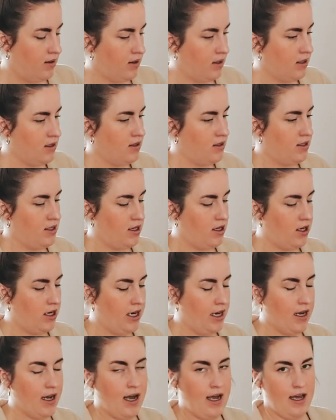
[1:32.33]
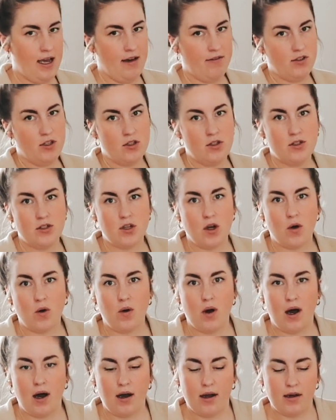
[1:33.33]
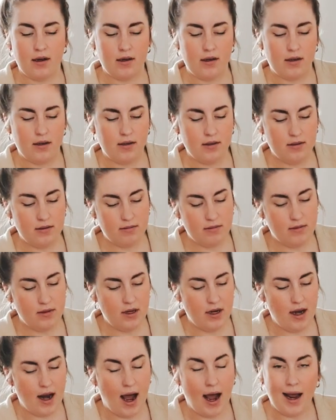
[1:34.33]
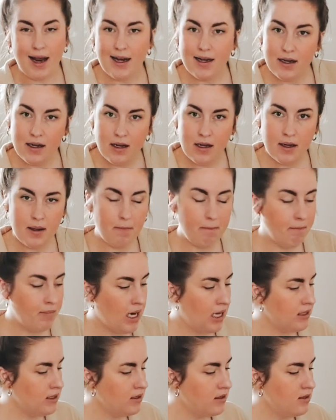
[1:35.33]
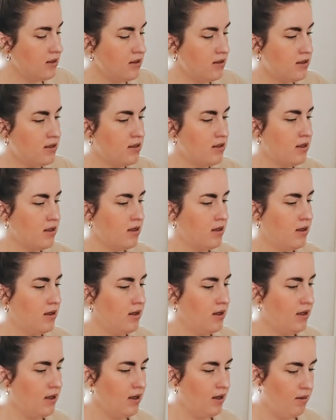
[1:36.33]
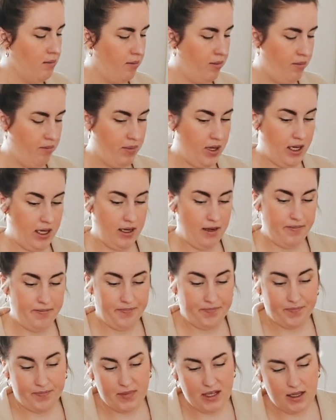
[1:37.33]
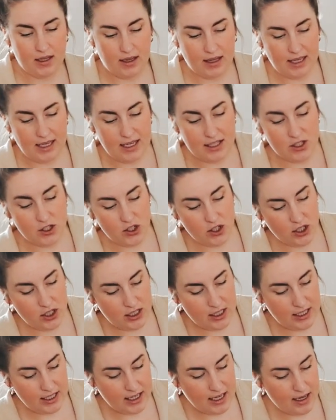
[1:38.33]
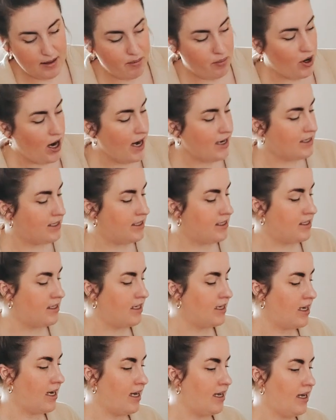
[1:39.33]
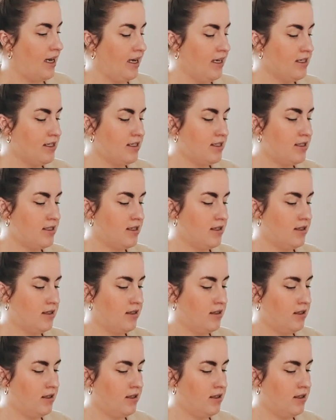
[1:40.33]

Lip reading: considering I have to sew on 9 buttons, but it's good to get practicing, I guess.